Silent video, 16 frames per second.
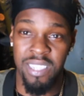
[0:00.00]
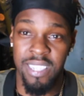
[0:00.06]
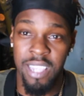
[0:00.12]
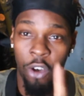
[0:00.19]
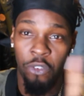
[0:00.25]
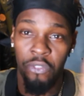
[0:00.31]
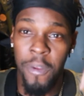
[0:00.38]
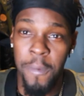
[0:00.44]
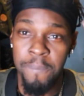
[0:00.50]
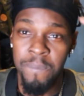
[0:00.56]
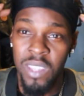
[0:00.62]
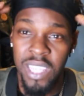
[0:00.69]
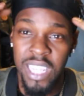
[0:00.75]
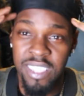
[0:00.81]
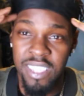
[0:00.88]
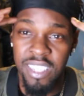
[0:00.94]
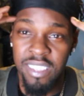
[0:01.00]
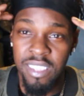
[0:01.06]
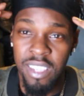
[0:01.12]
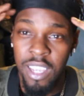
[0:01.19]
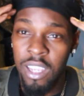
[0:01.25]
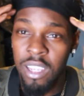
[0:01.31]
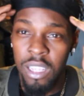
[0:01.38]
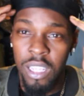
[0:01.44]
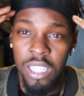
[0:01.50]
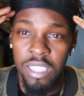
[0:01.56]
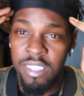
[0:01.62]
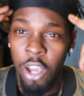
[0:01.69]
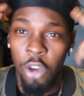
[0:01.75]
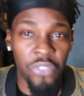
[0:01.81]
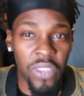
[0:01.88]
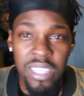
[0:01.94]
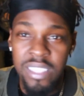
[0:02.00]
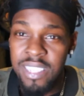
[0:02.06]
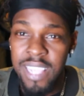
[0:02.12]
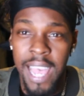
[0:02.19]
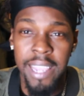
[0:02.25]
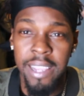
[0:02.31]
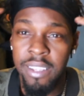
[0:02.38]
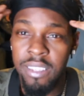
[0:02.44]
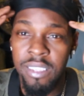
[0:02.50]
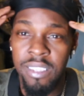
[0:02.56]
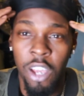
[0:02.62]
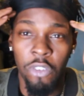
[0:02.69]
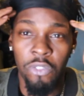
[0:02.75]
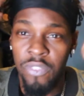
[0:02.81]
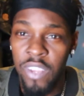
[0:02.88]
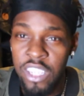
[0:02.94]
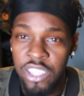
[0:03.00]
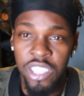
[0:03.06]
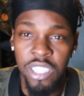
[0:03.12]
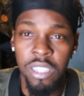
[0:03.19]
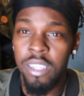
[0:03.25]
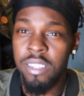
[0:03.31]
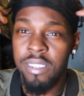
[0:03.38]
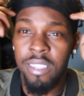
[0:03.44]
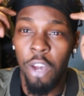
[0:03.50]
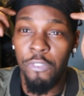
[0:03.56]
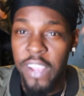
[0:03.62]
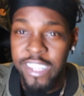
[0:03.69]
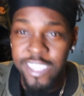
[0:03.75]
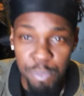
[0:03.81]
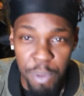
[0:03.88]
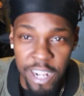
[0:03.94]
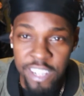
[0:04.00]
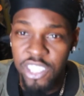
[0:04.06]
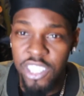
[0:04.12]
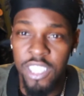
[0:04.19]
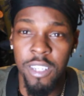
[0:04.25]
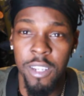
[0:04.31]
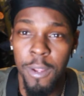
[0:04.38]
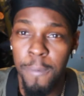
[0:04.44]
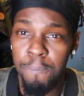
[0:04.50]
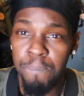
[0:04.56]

self, this is self-insight, self-vision, self-expression,